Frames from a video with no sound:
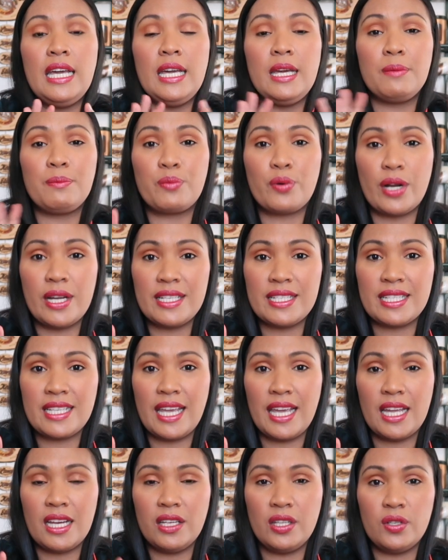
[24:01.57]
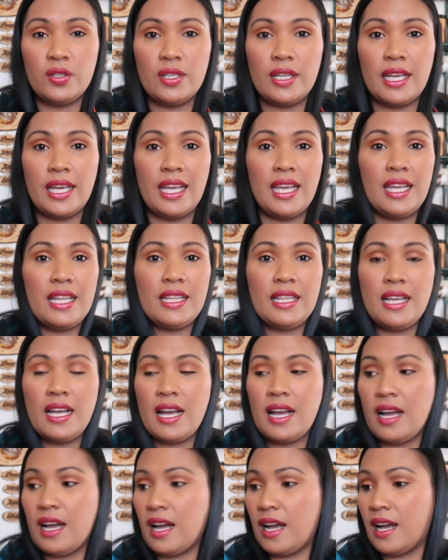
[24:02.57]
in Bryce Canyon, and
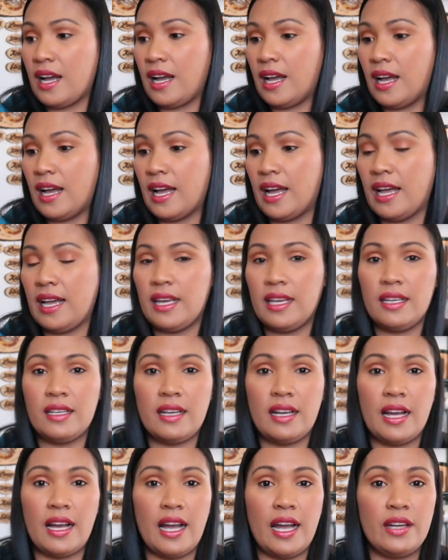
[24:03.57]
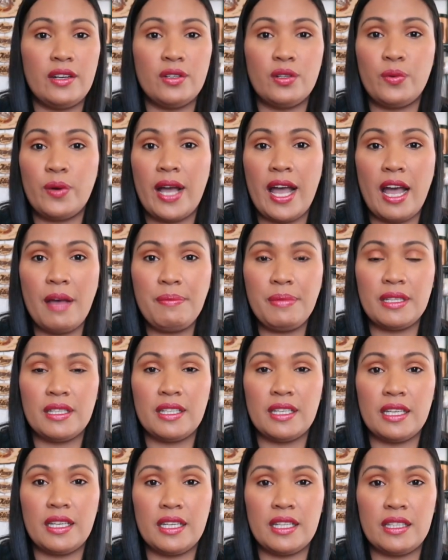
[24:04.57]
I don't know what happened.
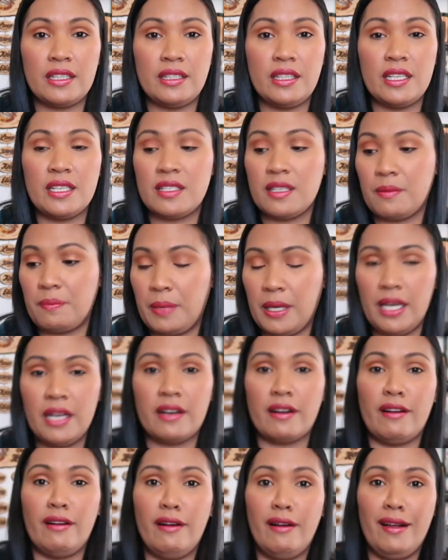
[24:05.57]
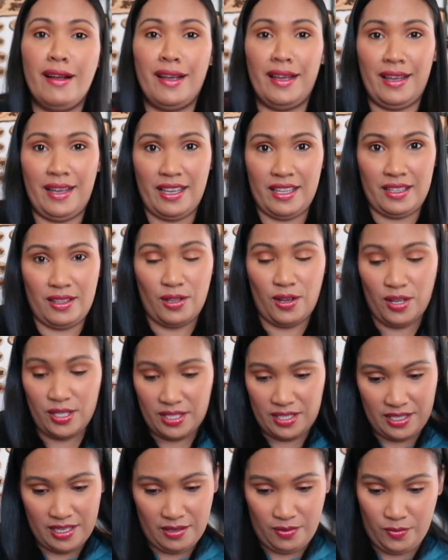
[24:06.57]
It disappeared. I
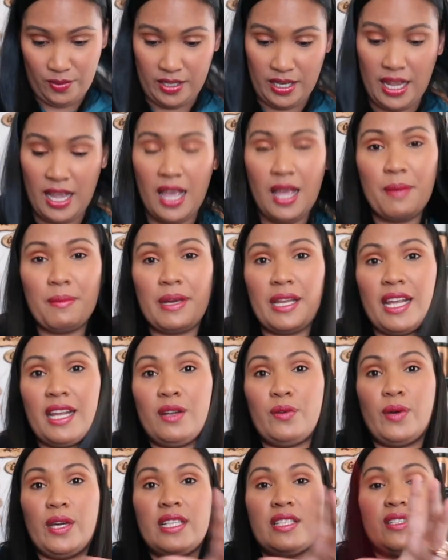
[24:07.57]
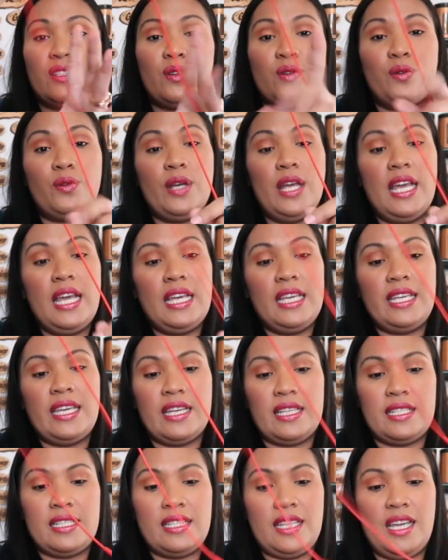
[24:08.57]
lost that one. But anyway, so
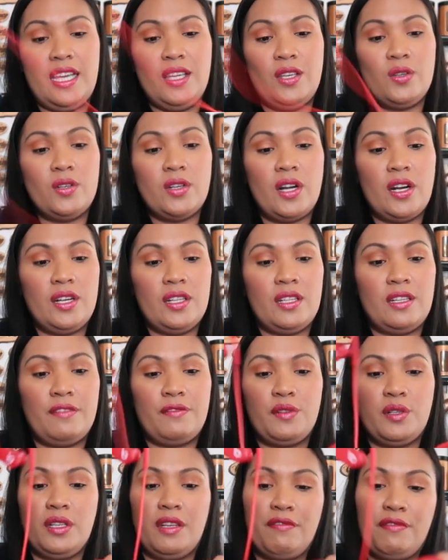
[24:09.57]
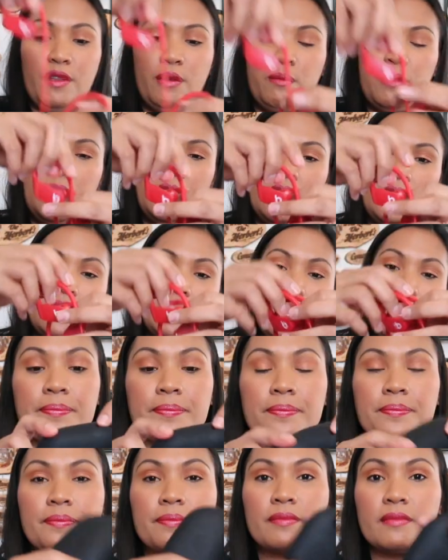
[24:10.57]
yes, thank you, Carla, for gifting me this.
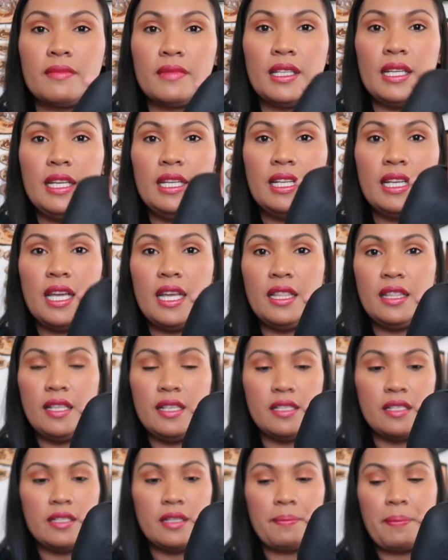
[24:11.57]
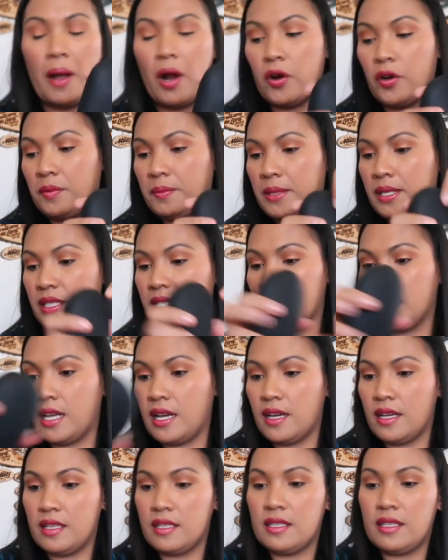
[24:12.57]
And again, this is the Power Beads,
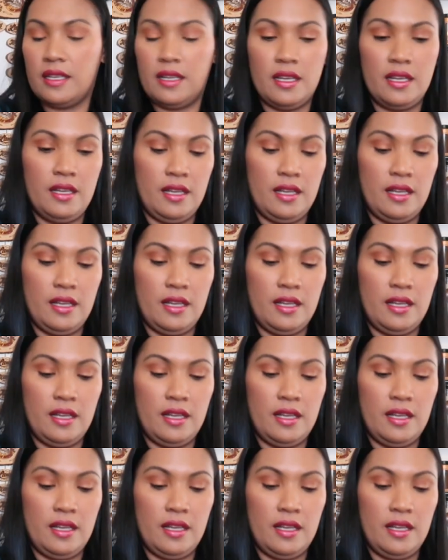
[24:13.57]
guys.